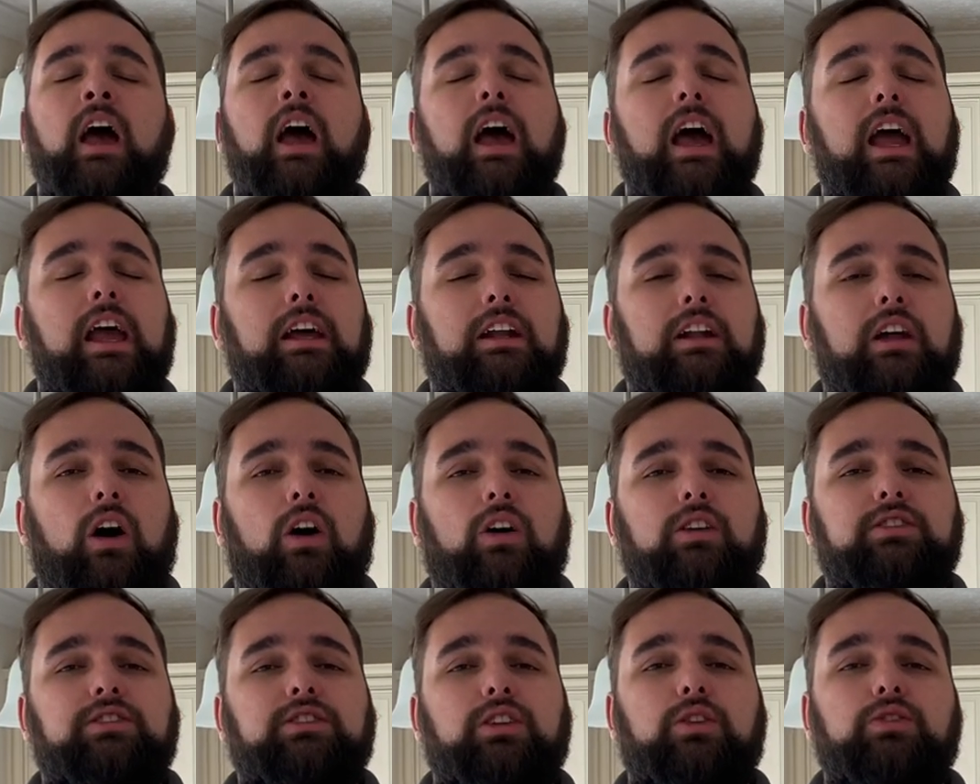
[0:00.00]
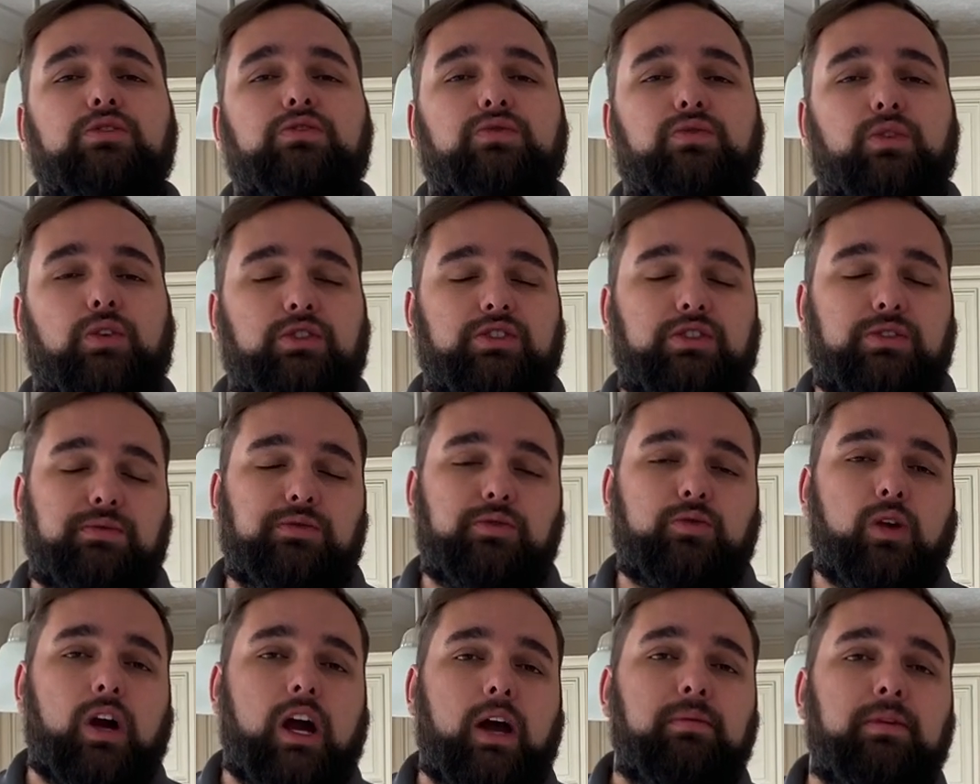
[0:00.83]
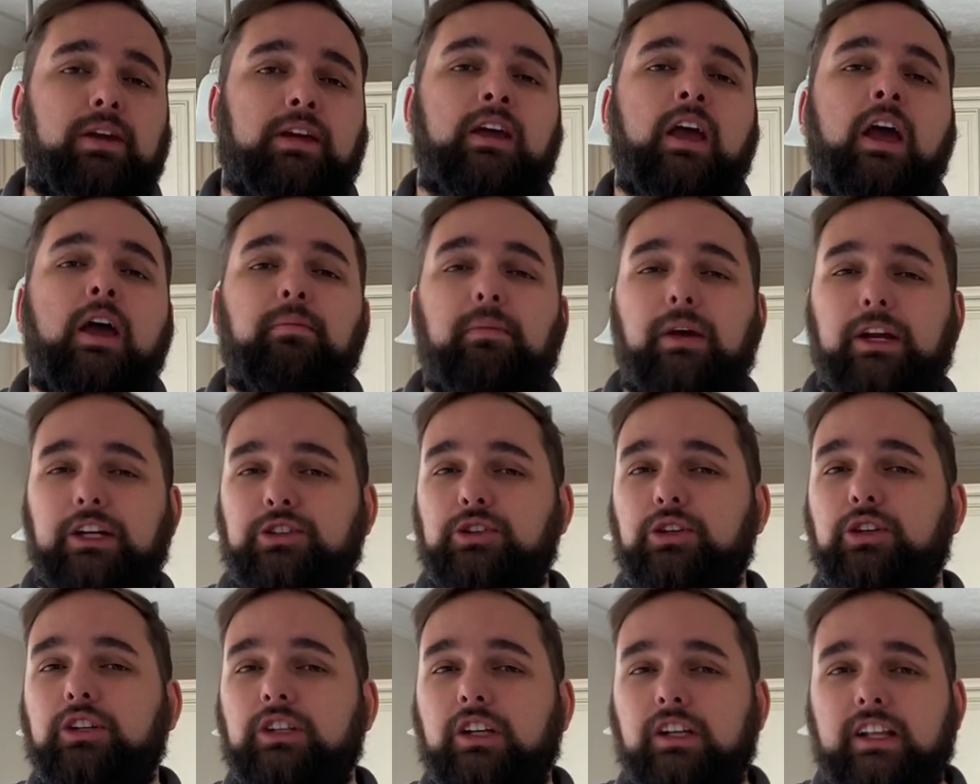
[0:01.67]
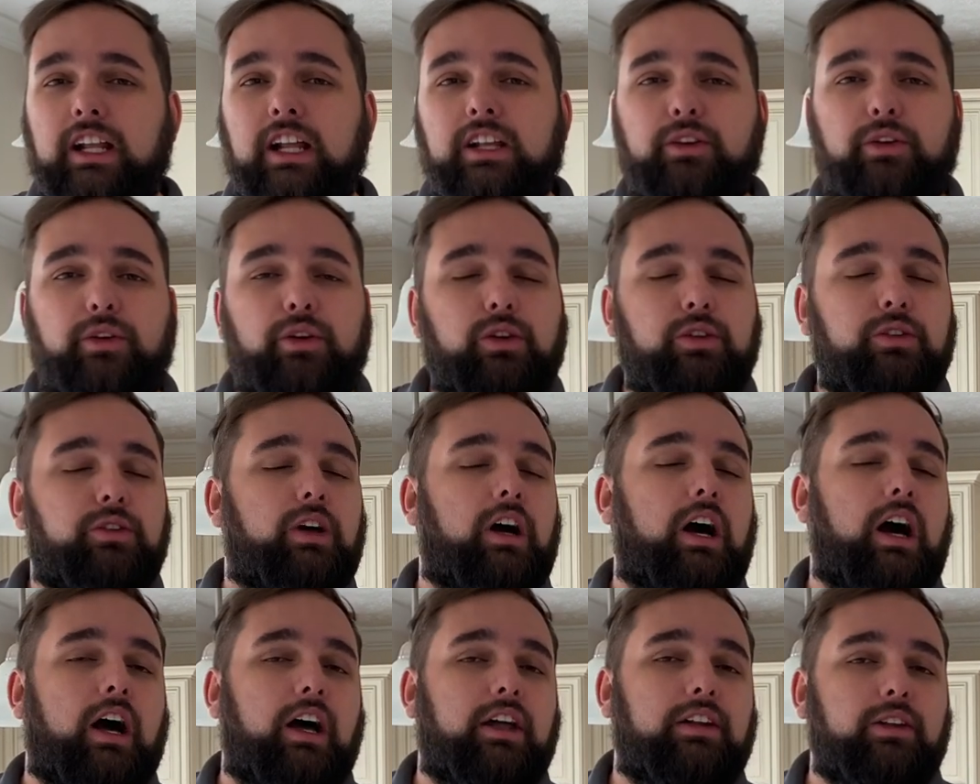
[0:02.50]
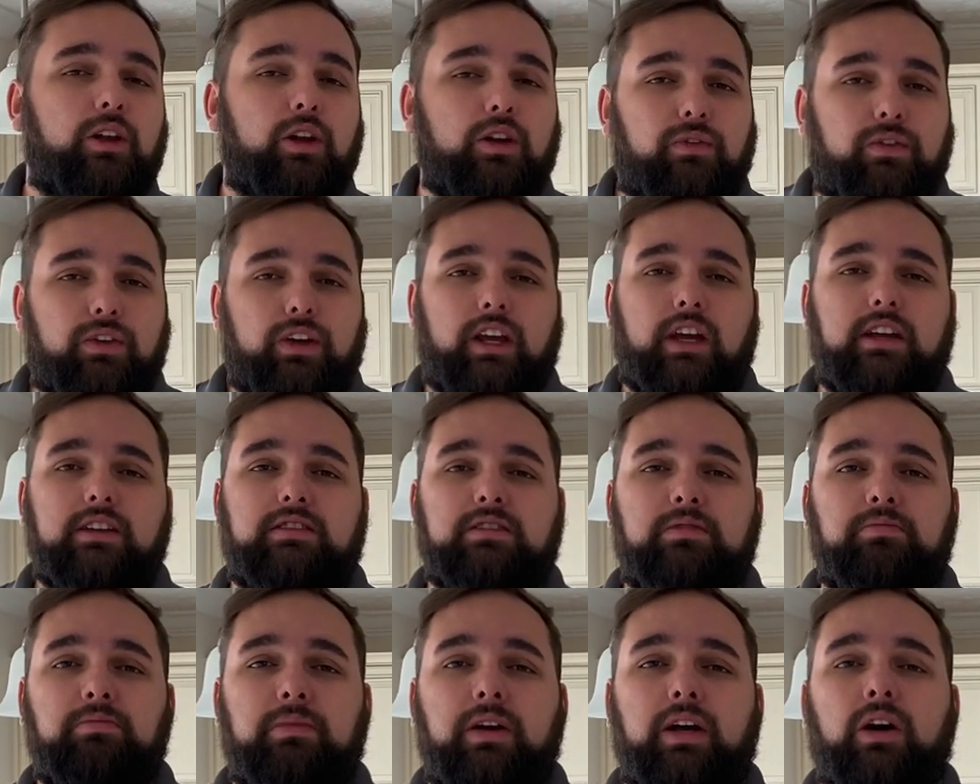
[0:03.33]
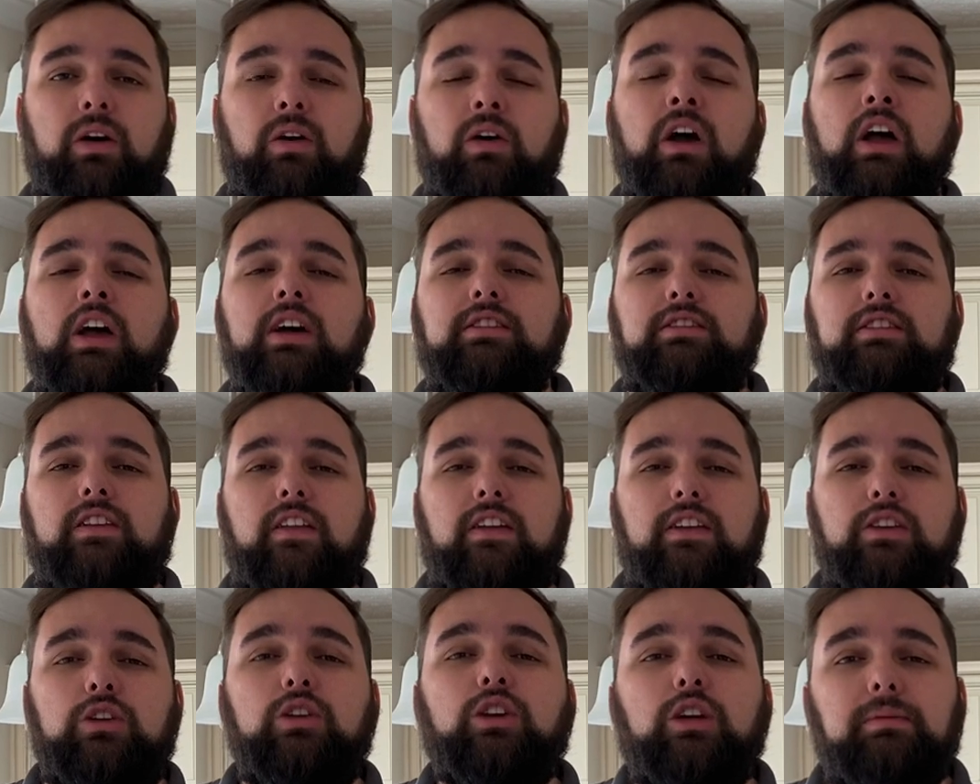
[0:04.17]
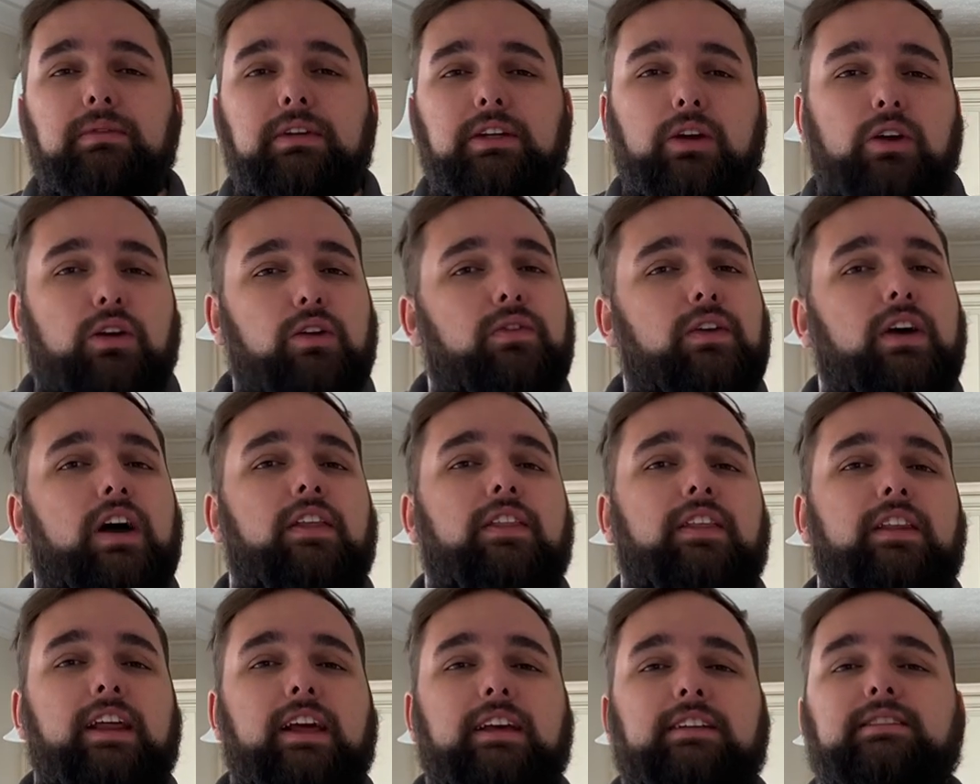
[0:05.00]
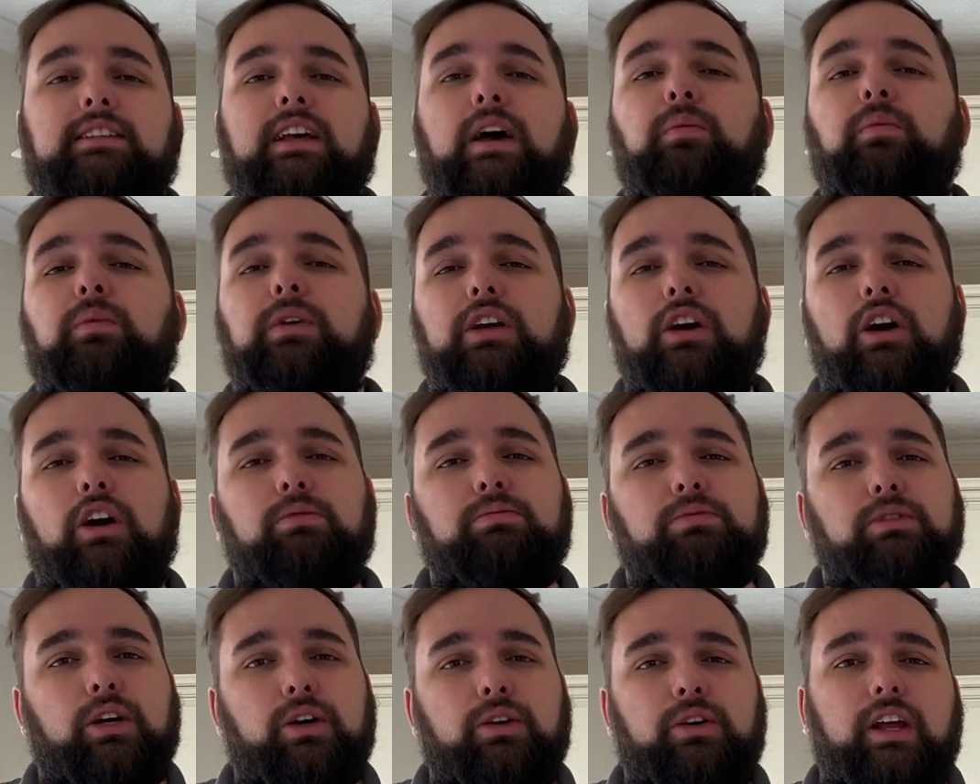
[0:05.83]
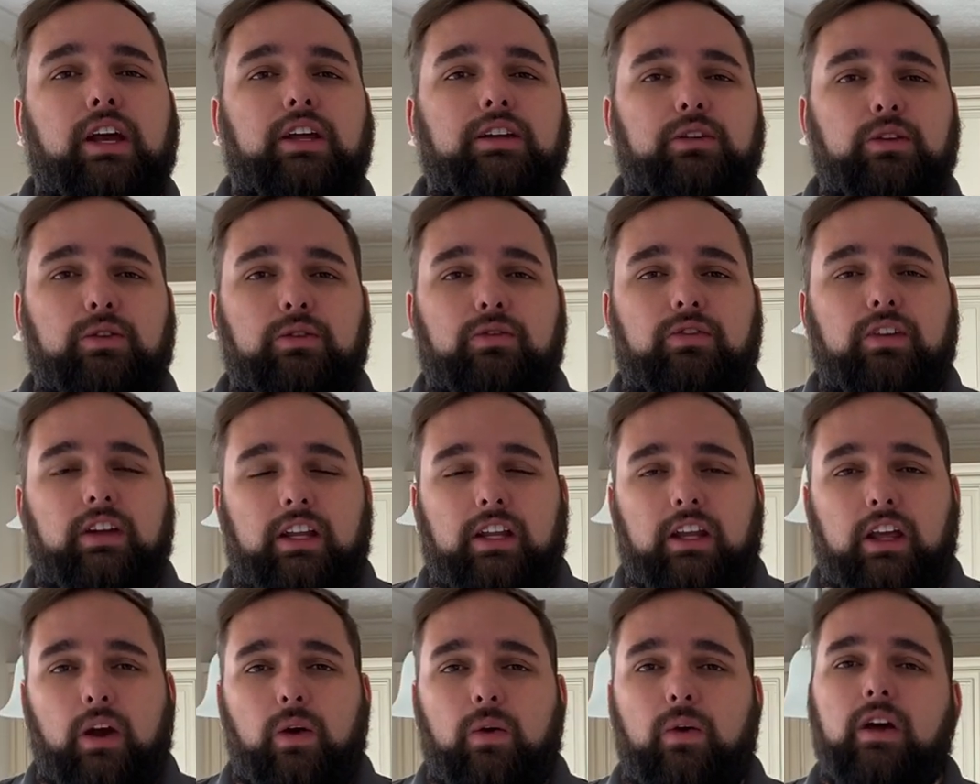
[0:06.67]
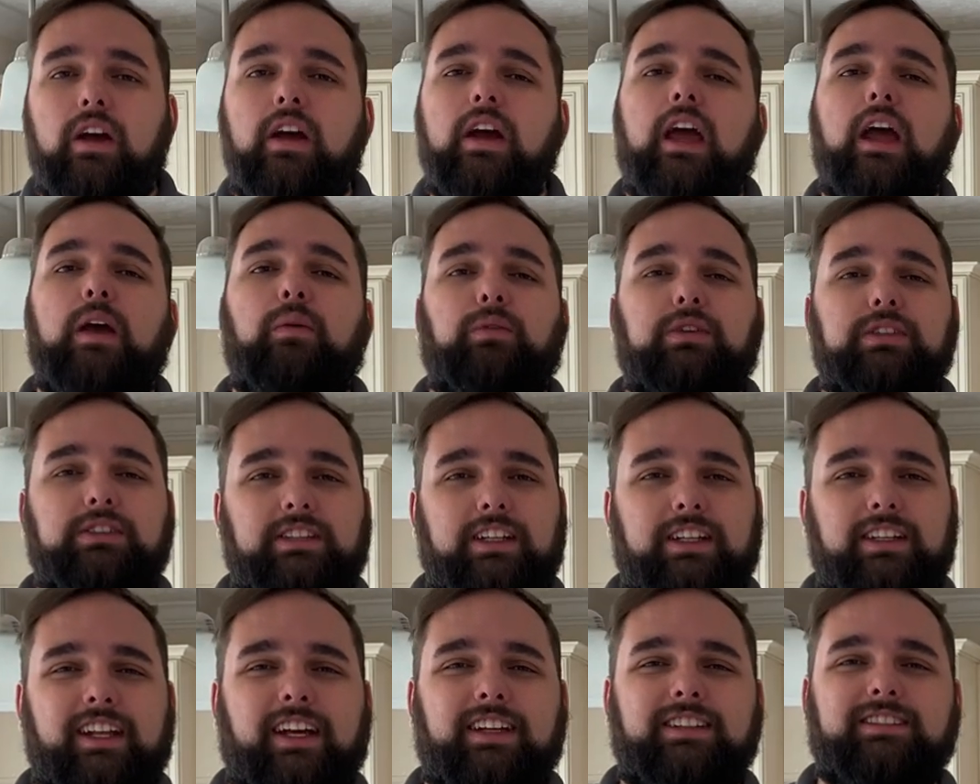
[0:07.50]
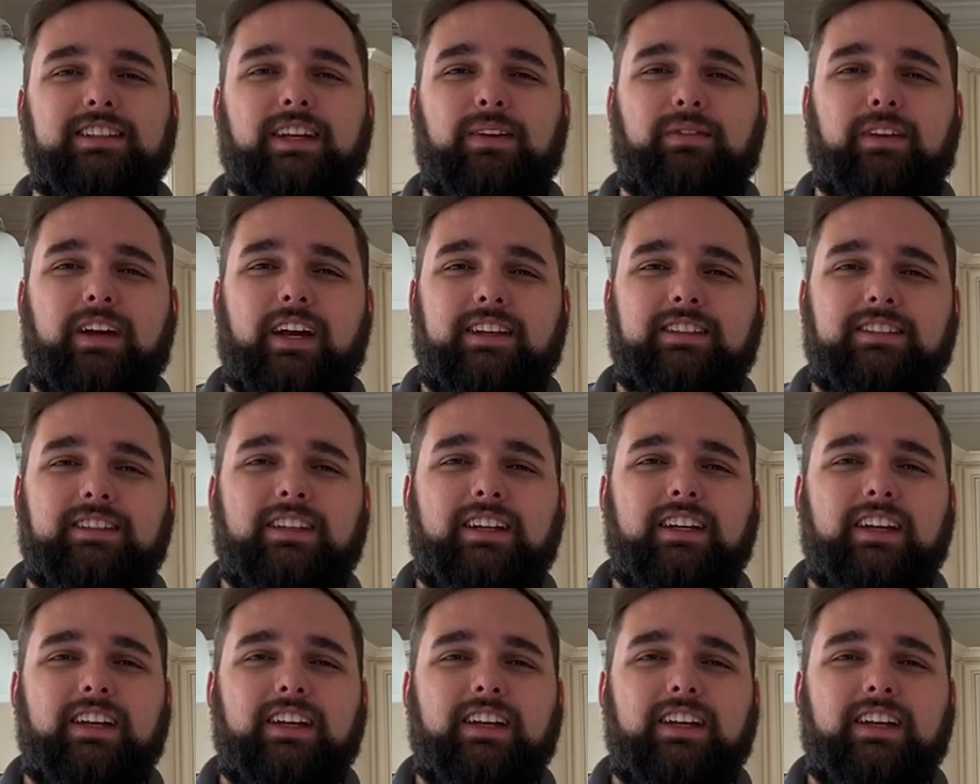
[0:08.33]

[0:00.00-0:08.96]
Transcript: and also for subscribing. Make sure you click that little notification bell so that you can be notified the next time we upload a new video. And we'll see you next time, guys.